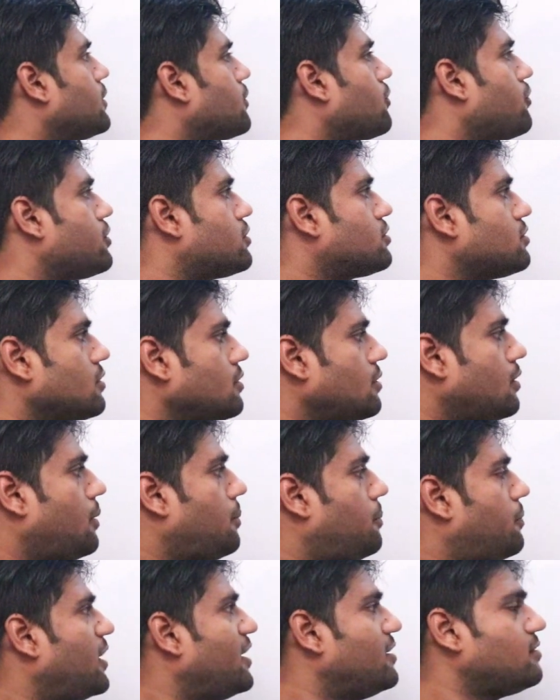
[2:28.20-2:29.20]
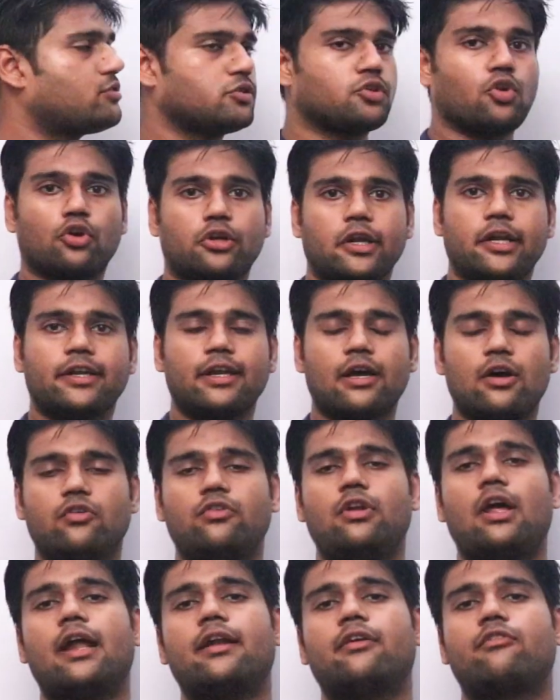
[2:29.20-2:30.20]
easy question. Please note it
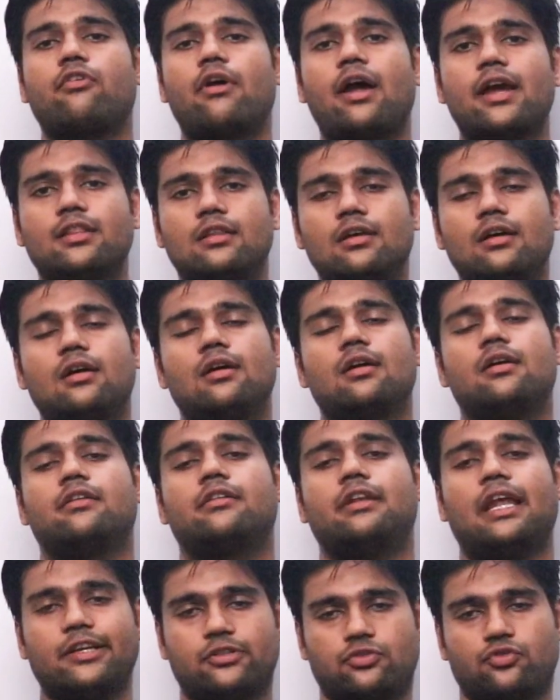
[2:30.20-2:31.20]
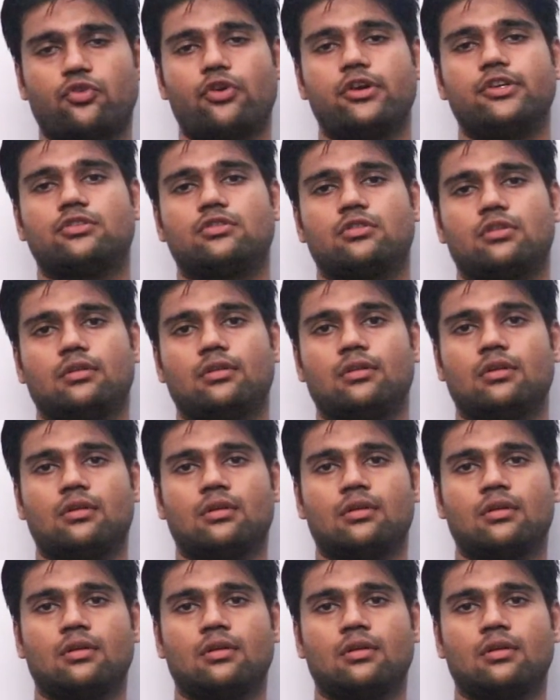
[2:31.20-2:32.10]
down and try the next question.